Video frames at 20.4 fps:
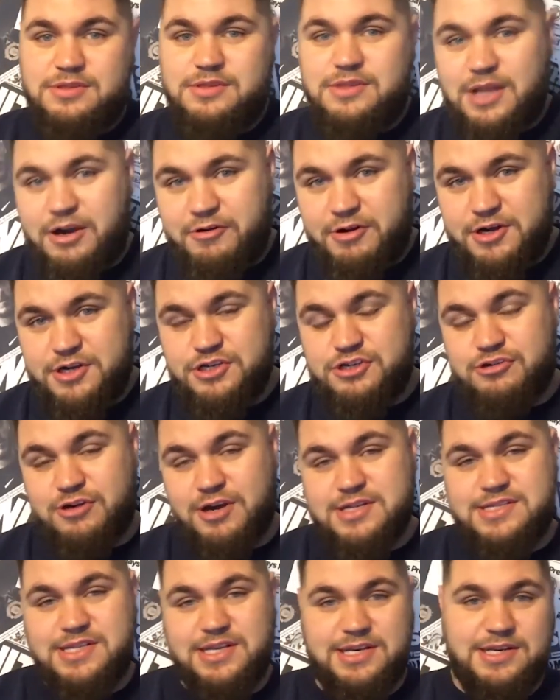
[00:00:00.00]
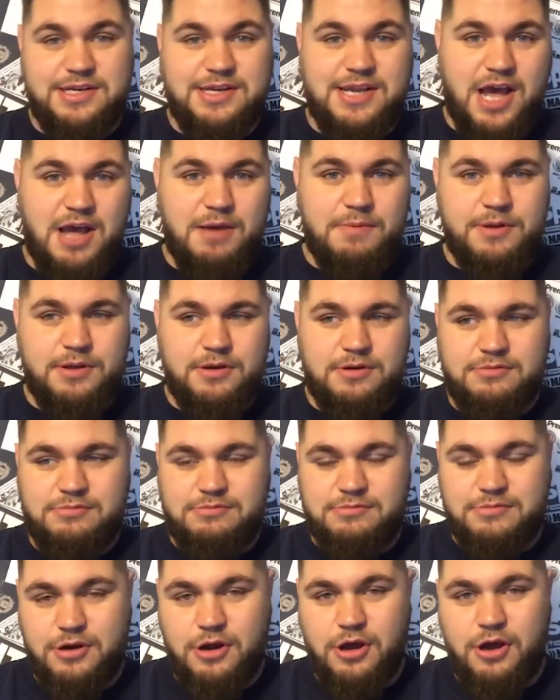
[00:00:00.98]
they're interested in Darmian,
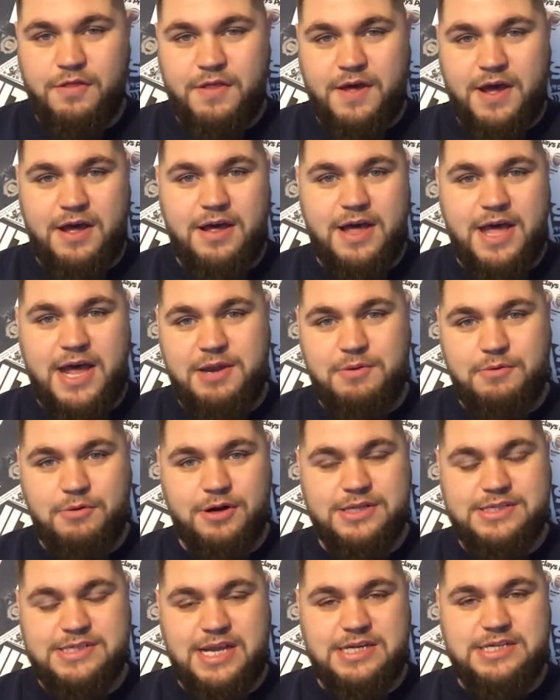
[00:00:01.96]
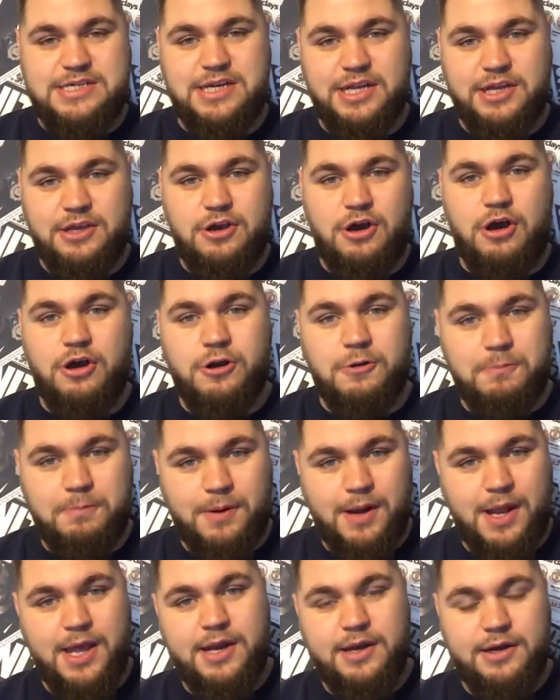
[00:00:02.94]
not that anyone has actually got on a
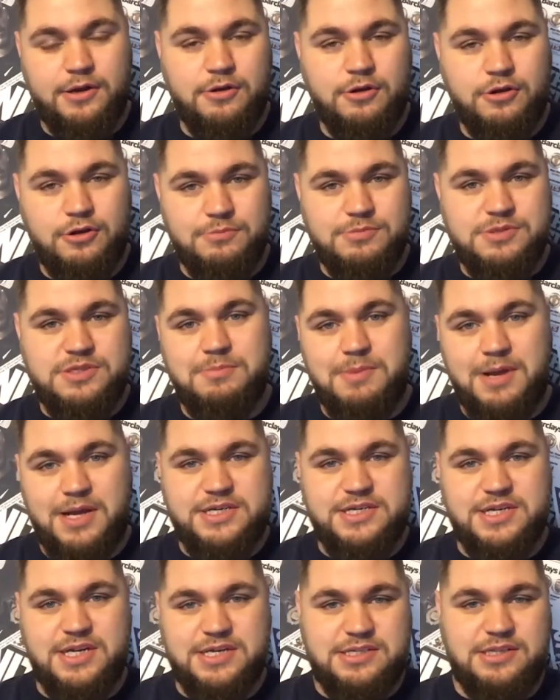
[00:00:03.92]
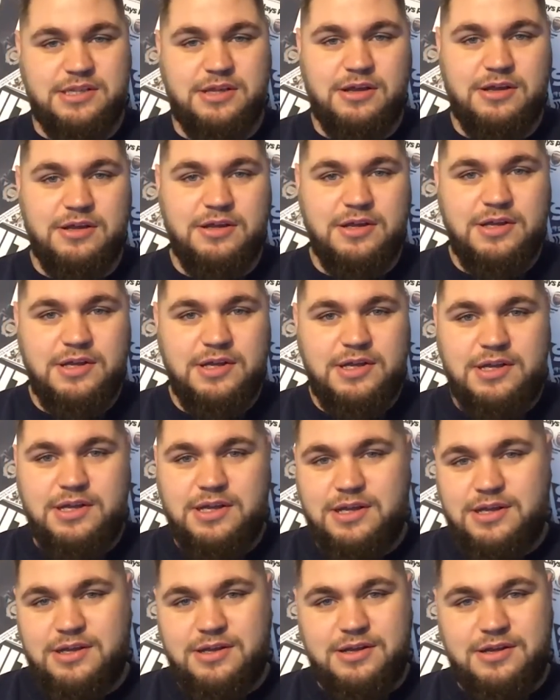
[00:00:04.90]
plane and come to Manchester.
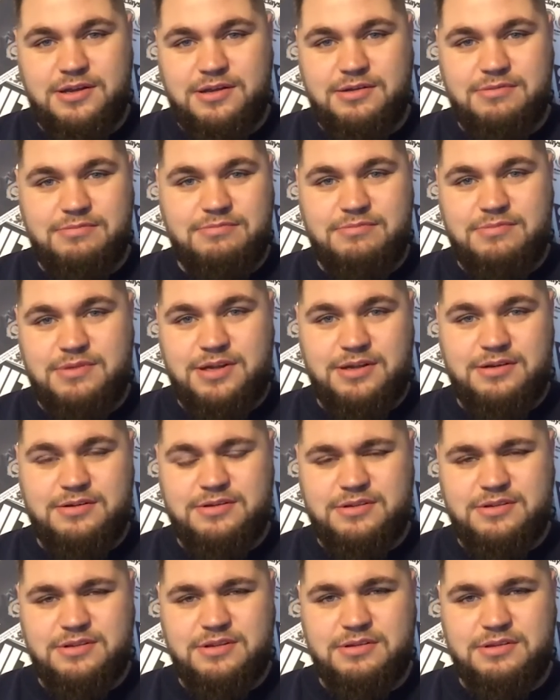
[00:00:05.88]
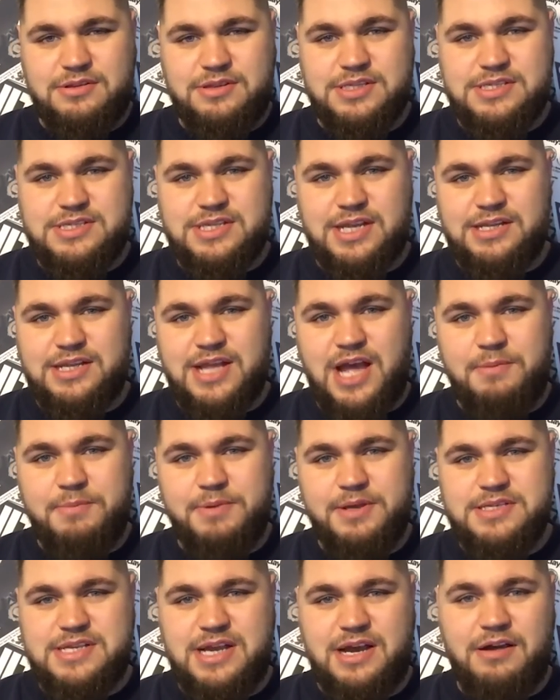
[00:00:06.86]
And they say
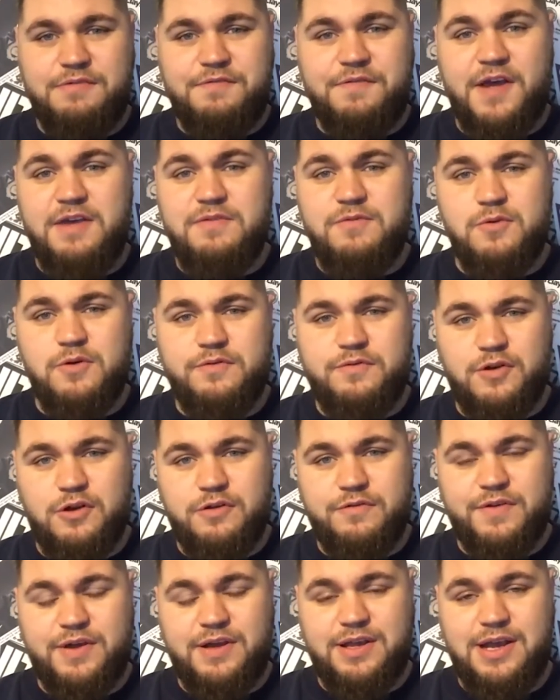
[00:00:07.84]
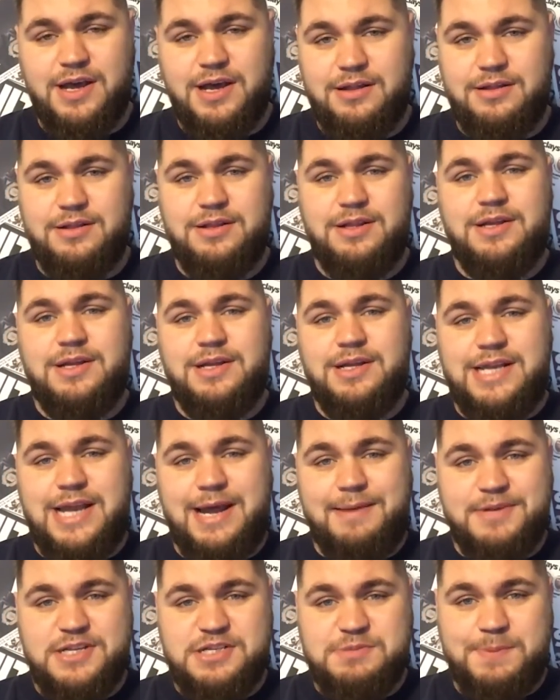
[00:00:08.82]
Darmian's out of favour with Louis Van Gaal.
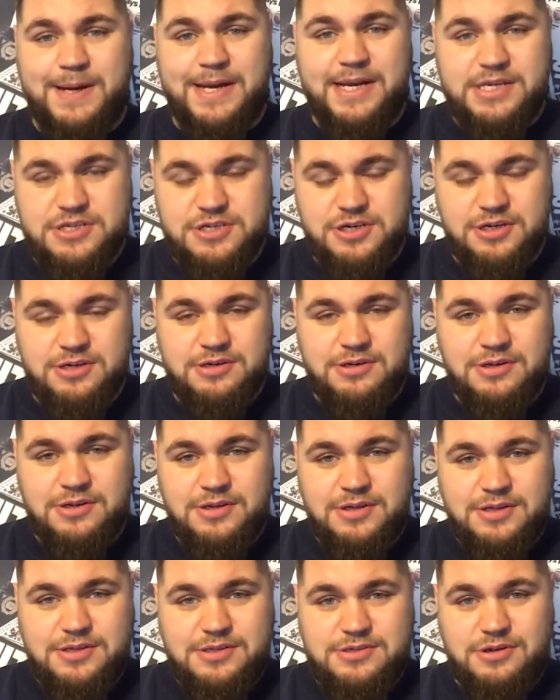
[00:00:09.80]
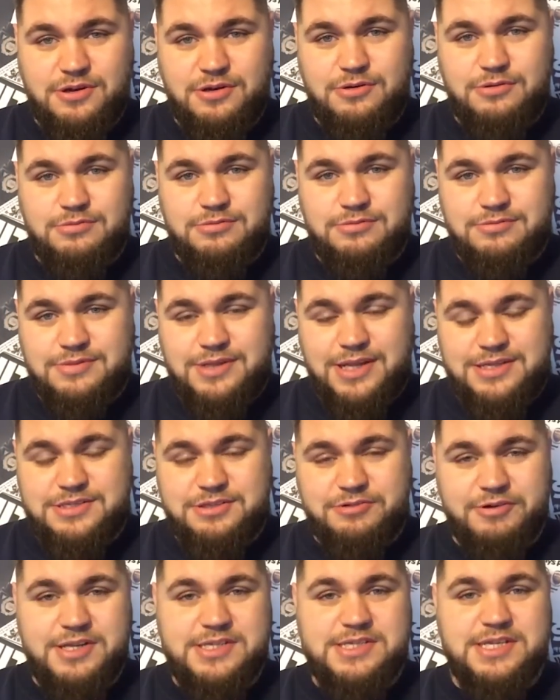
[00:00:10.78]
Darmian's been injured, so that's
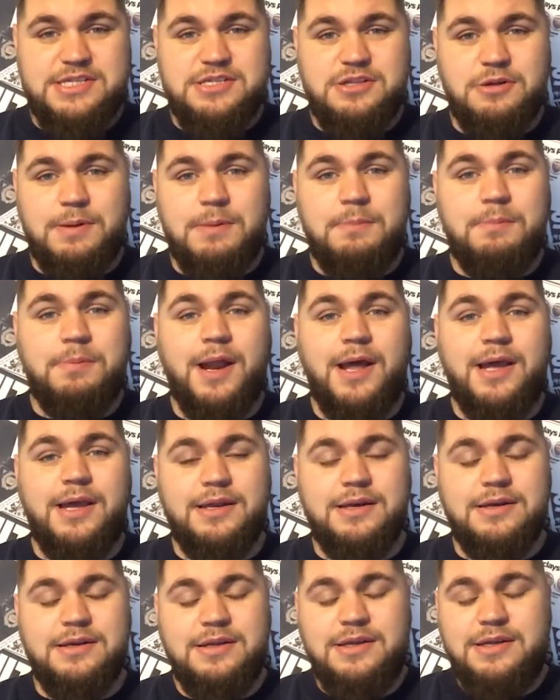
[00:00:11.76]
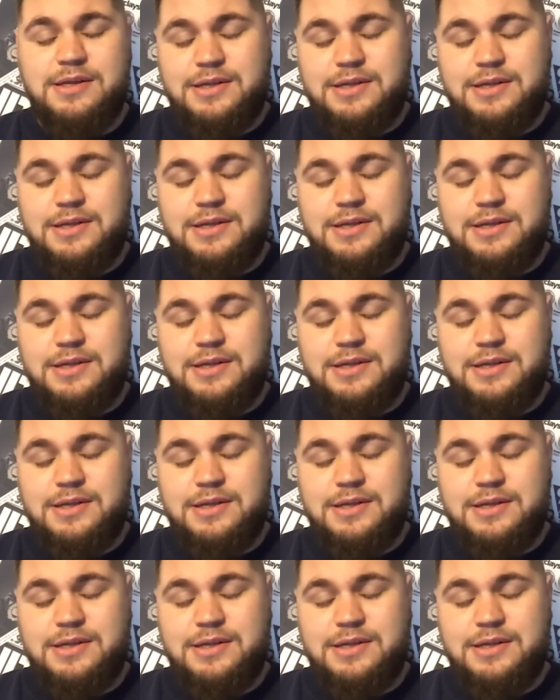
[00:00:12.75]
the reason he's not been playing.